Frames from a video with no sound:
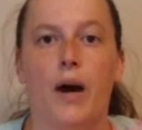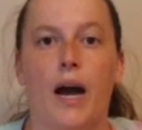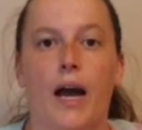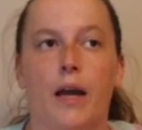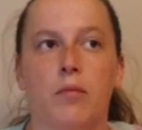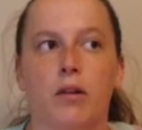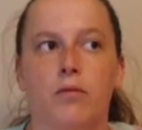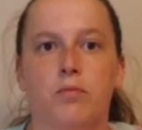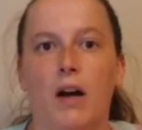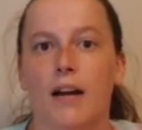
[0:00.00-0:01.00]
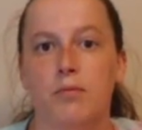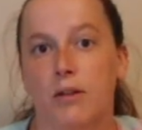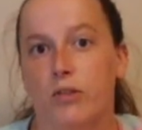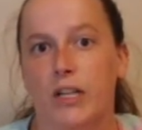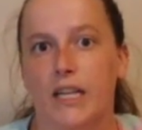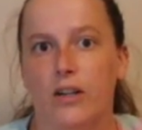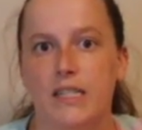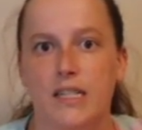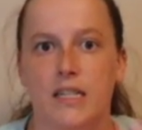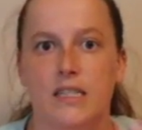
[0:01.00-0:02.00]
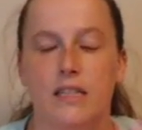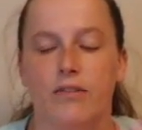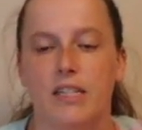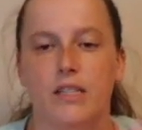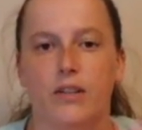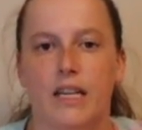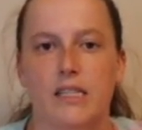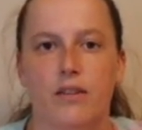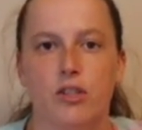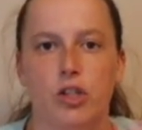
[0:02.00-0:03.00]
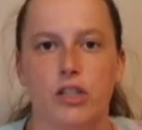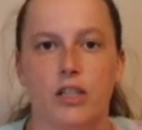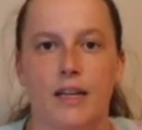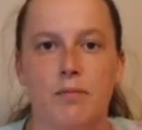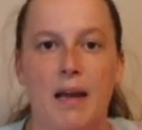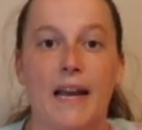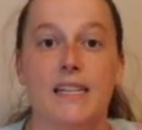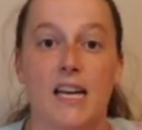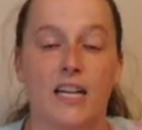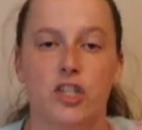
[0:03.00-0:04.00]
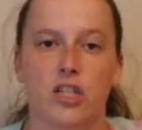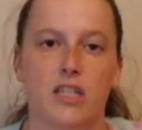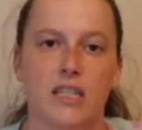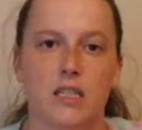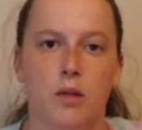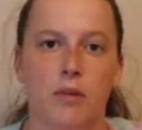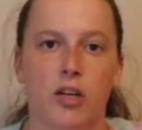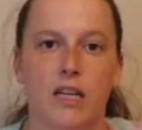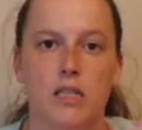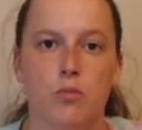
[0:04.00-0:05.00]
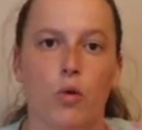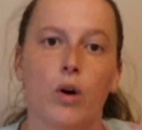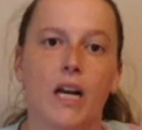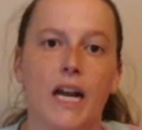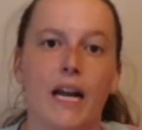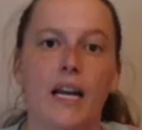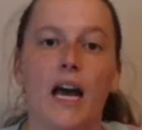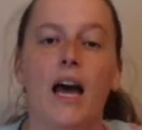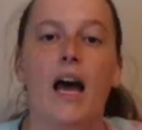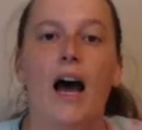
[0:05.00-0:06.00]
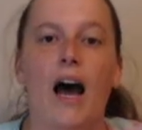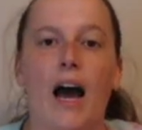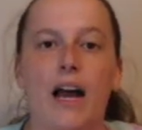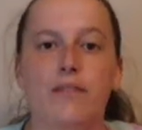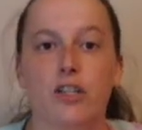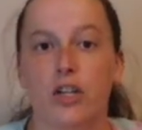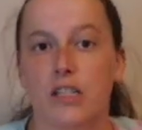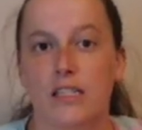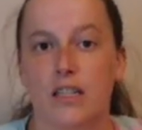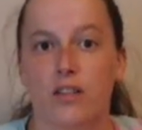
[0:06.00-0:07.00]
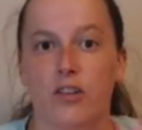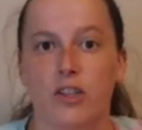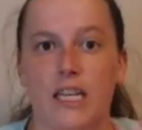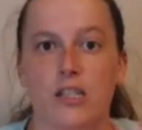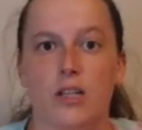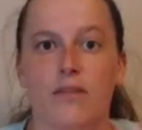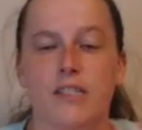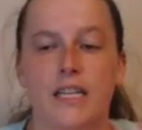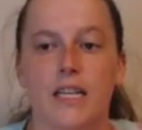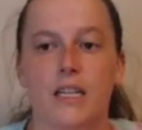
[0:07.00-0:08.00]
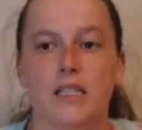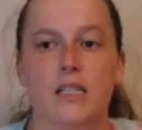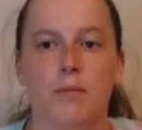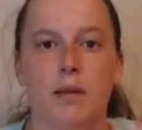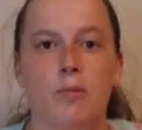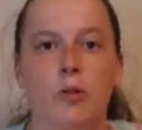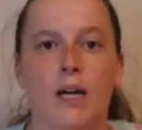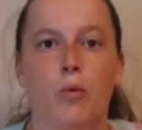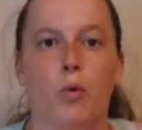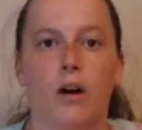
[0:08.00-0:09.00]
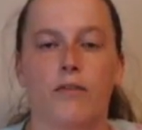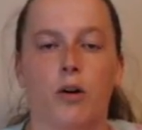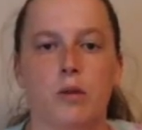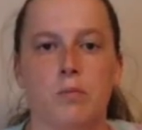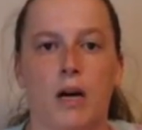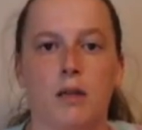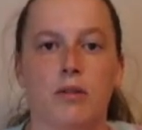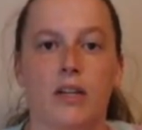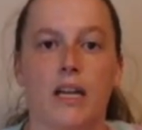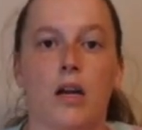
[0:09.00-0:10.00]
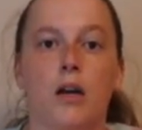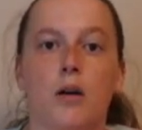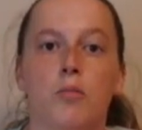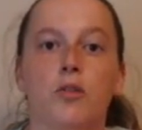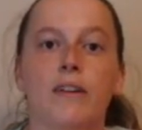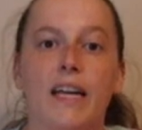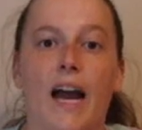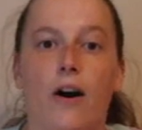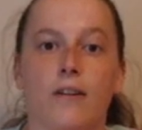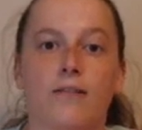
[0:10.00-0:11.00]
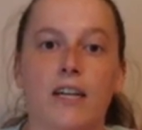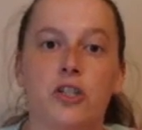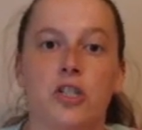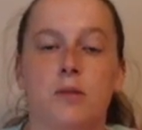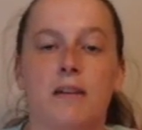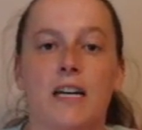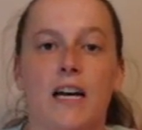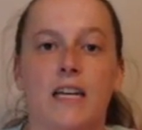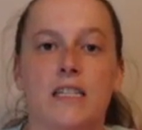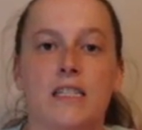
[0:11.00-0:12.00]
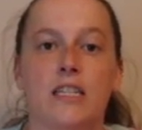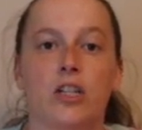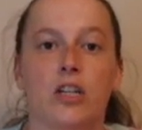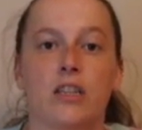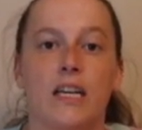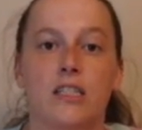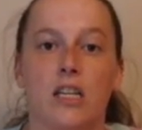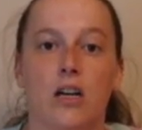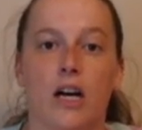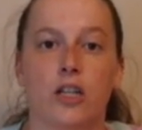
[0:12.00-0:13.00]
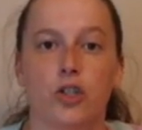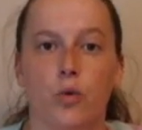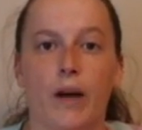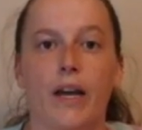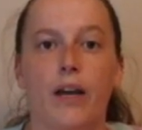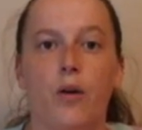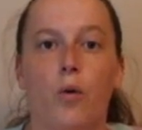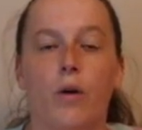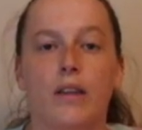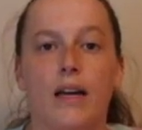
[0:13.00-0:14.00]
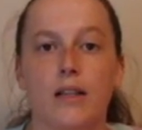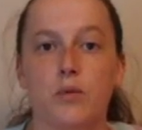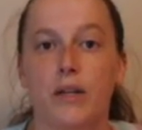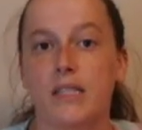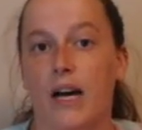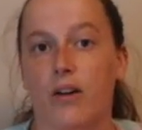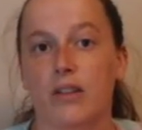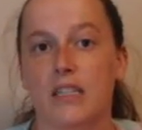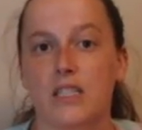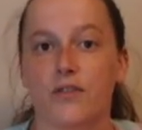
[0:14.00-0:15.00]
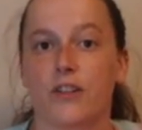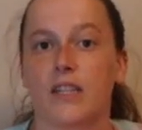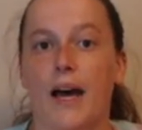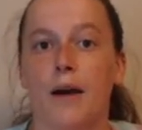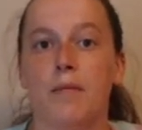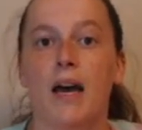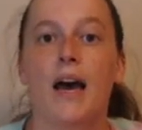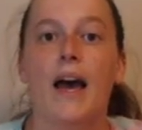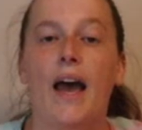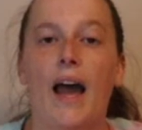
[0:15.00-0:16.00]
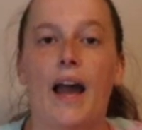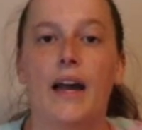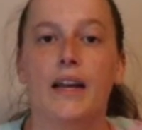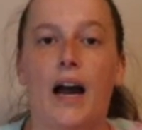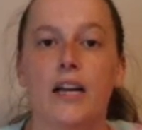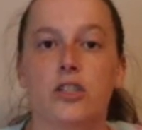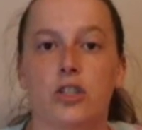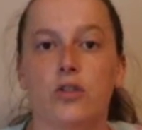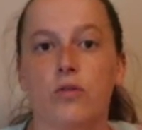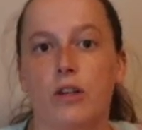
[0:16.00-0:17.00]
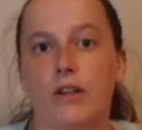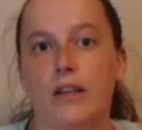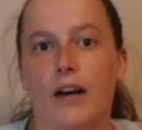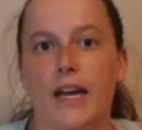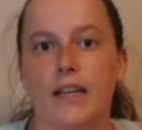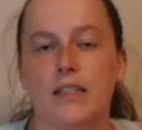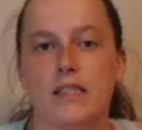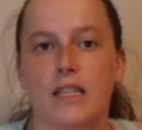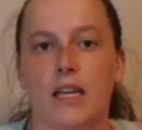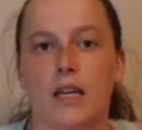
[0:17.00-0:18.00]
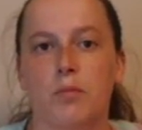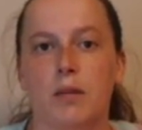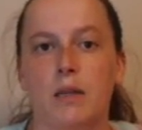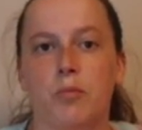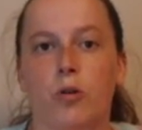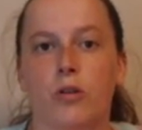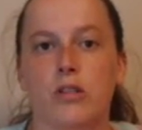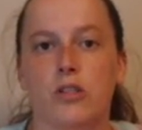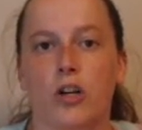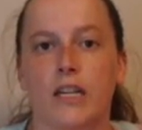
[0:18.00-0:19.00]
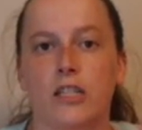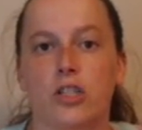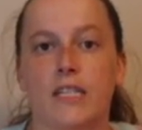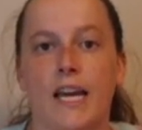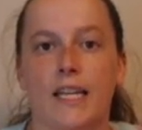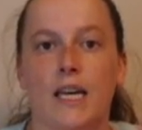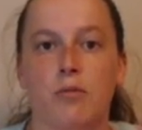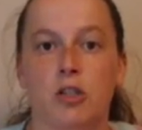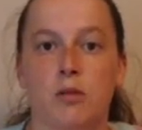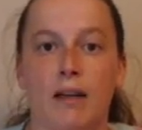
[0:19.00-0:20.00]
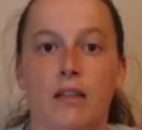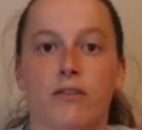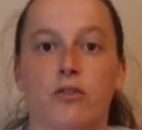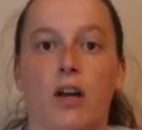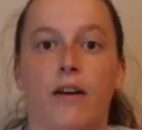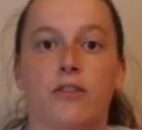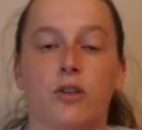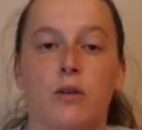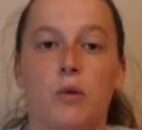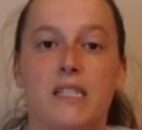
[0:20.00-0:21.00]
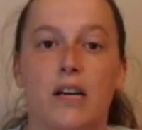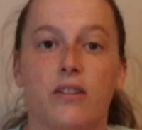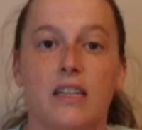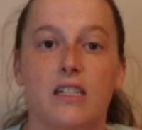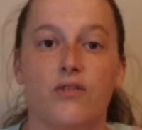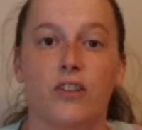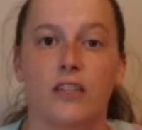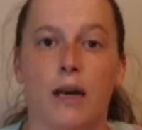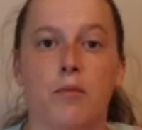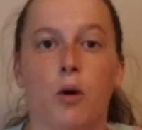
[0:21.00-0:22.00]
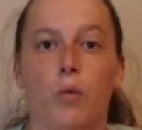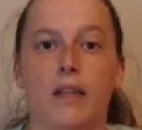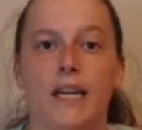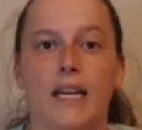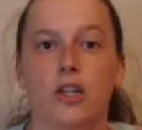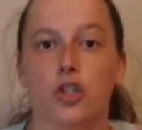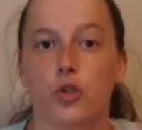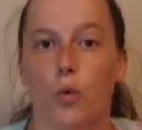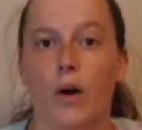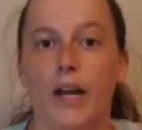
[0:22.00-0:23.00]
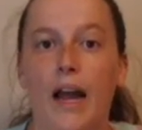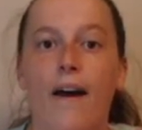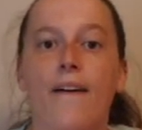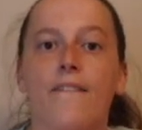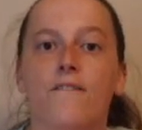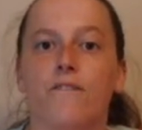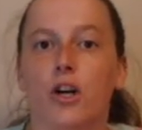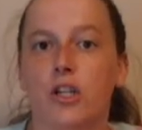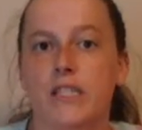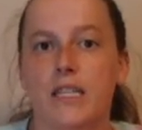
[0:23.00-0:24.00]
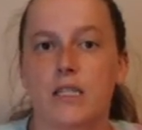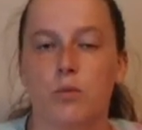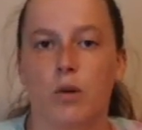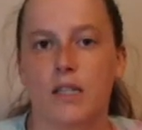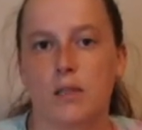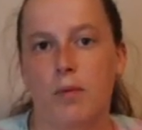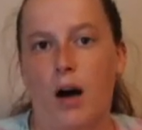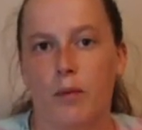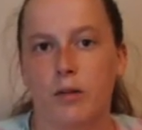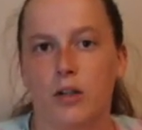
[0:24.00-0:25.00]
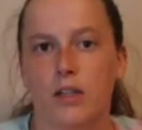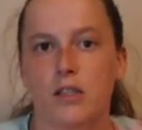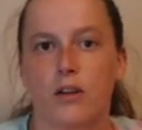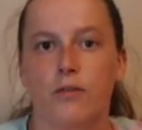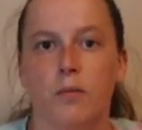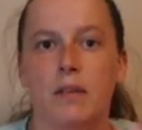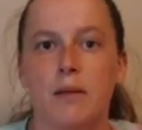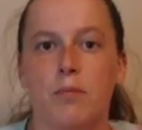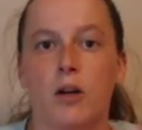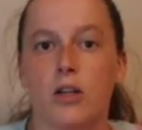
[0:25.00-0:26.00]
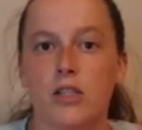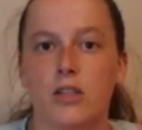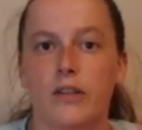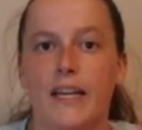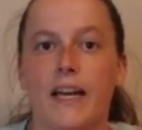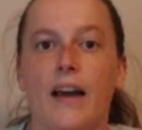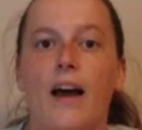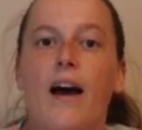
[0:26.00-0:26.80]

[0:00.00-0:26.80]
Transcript: I'm I've been really interested to see recently, as I've started to like pay attention to these communities more again, I've started to see a few things. So I've seen some people that were involved with bodybuilding moving out of it just because either they did not enjoy it or that's what's healthiest for them. And I do really like seeing people starting to take that perspective of doing what's healthiest for them or what they enjoy versus what's popular. So for me personally,